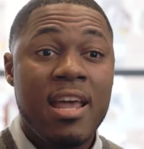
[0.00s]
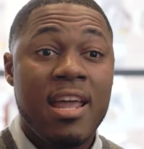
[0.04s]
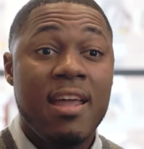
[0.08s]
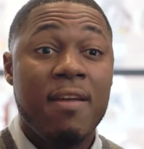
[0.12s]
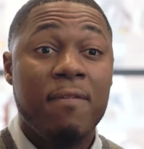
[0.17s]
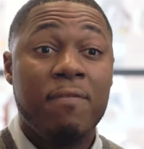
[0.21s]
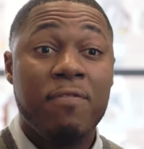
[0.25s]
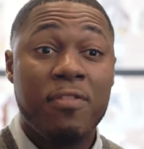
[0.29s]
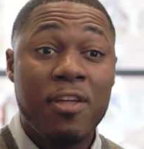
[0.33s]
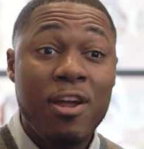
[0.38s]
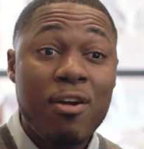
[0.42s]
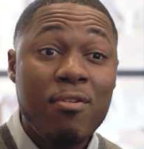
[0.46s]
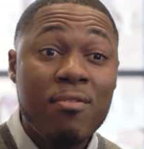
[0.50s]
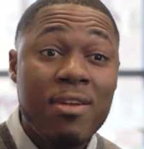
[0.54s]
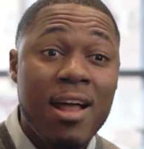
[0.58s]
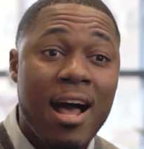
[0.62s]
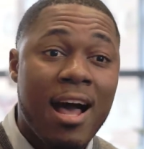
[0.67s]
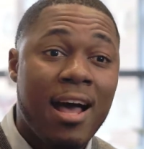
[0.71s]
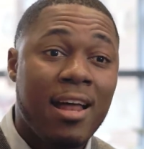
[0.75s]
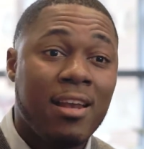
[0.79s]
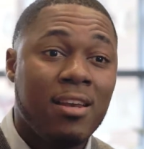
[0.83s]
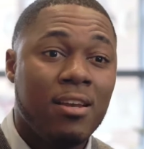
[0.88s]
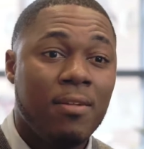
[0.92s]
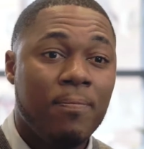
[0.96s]
If they're
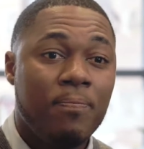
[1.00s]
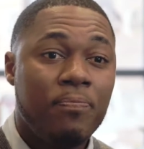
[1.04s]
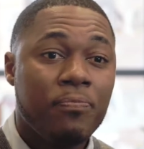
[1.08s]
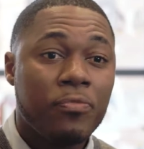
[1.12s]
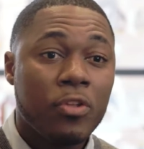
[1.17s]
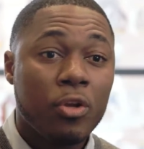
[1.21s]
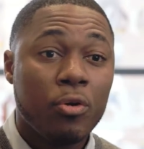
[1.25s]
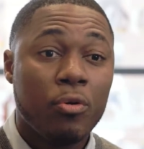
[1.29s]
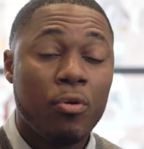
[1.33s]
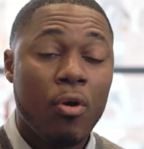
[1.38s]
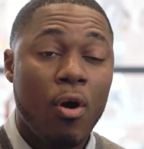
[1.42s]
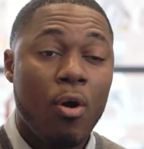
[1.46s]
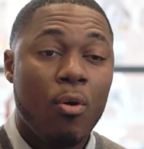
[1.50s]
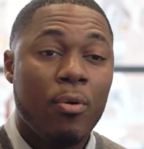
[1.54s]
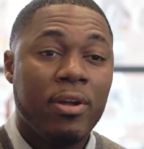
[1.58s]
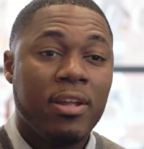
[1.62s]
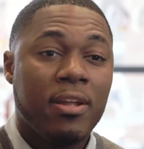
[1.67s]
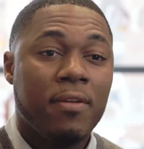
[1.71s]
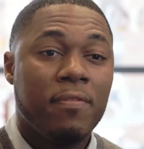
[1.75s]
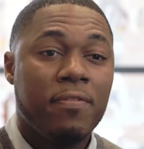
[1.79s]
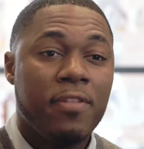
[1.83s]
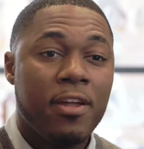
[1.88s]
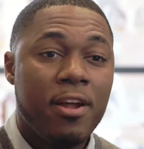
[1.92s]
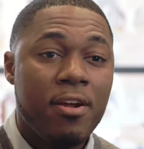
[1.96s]
not growing,
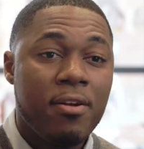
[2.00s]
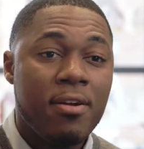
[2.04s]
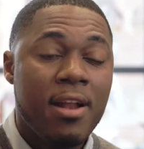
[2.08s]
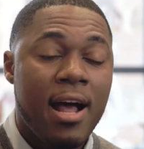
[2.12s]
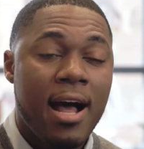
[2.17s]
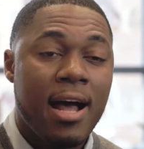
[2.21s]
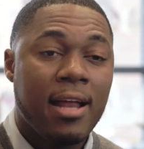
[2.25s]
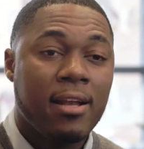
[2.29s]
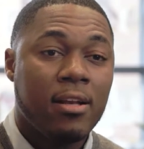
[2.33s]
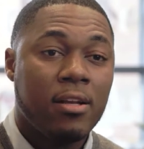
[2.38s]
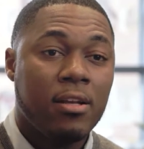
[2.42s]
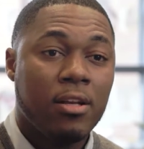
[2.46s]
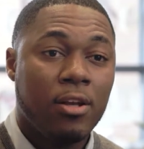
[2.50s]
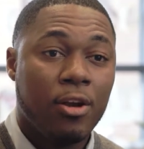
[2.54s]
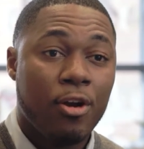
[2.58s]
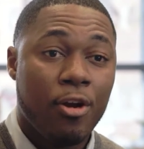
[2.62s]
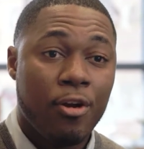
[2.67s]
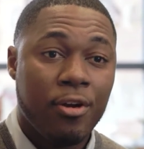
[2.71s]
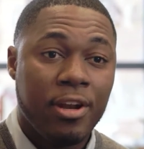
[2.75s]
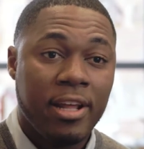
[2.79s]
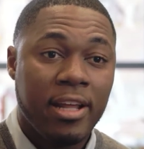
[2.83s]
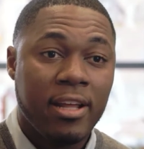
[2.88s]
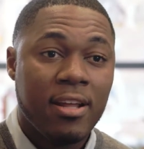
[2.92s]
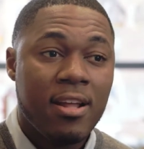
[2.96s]
if they're not
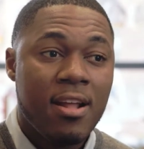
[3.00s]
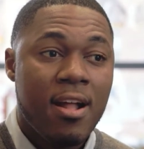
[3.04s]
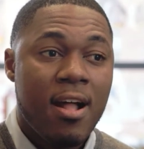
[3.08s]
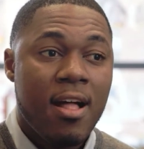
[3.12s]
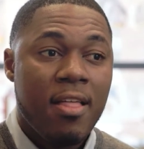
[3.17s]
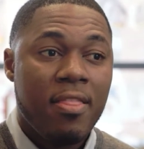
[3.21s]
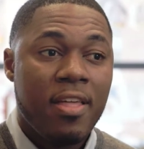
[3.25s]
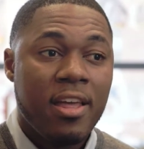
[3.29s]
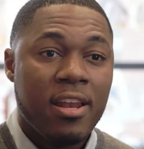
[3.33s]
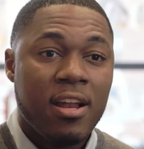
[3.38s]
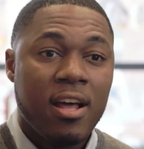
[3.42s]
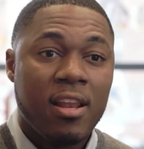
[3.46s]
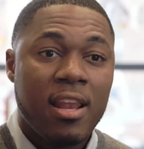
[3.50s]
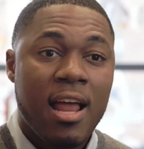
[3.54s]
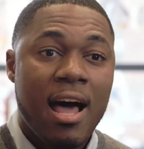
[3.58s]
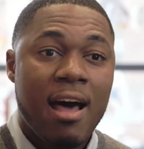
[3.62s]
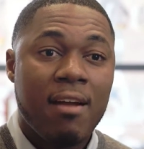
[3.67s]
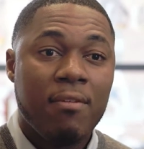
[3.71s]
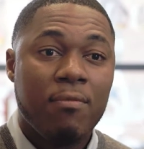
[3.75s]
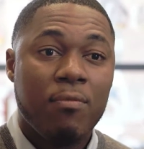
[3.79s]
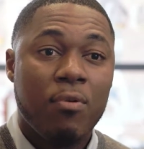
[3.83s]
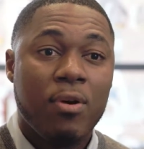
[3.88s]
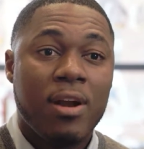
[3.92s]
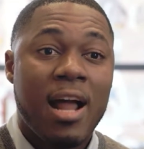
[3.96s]
learning, then a
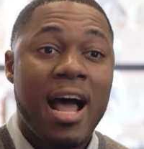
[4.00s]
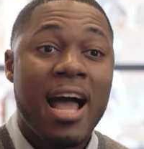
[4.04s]
lot of what